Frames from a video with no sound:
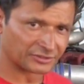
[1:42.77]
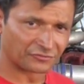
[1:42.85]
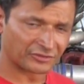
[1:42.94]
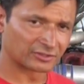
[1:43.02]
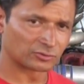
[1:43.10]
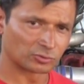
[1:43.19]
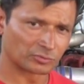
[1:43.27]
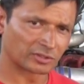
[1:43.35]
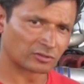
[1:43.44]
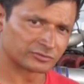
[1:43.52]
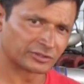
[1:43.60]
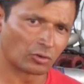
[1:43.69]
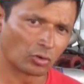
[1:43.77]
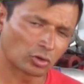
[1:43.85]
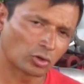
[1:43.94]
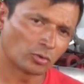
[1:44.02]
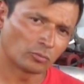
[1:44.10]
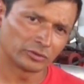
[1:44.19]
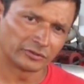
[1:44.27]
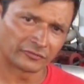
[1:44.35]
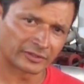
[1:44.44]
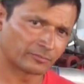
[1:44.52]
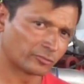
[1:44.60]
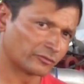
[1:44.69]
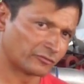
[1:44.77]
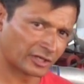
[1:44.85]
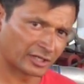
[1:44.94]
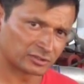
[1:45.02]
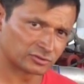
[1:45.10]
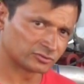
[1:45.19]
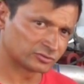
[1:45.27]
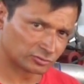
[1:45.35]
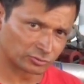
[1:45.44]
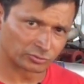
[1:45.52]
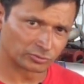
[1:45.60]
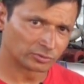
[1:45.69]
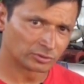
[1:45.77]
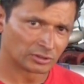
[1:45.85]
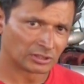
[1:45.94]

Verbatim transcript: different too because they all come with different modifications to do.